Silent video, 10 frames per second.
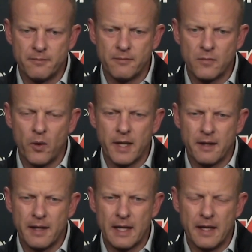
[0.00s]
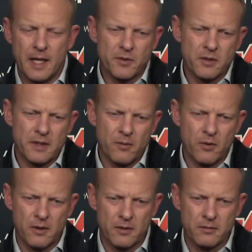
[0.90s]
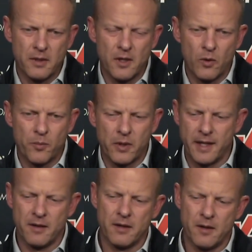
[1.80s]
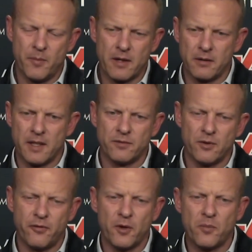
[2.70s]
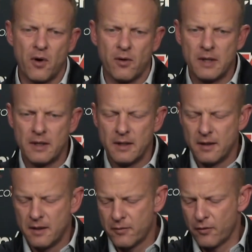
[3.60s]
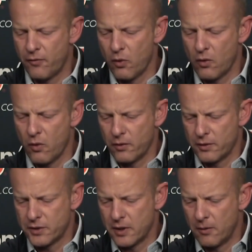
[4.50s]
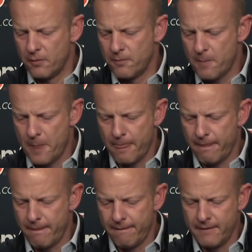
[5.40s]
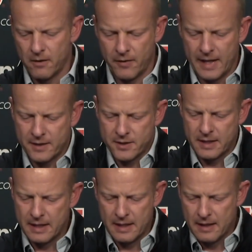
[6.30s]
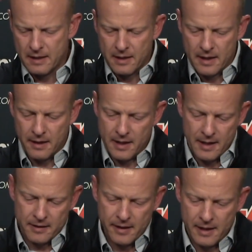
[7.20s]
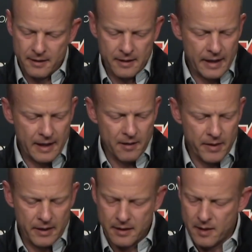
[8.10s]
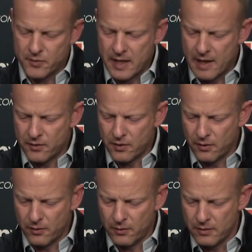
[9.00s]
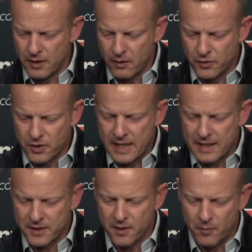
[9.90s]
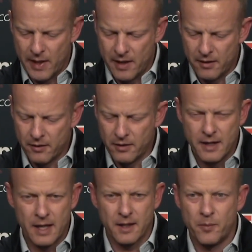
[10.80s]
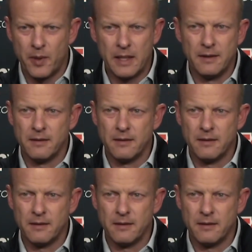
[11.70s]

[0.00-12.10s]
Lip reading: going into that game, so that we're, you know, we're playing a better level of football for four quarters. So, you know, that's, and at the end of the day, I mean, it comes down to, you know, just as a competitor, you got to compete.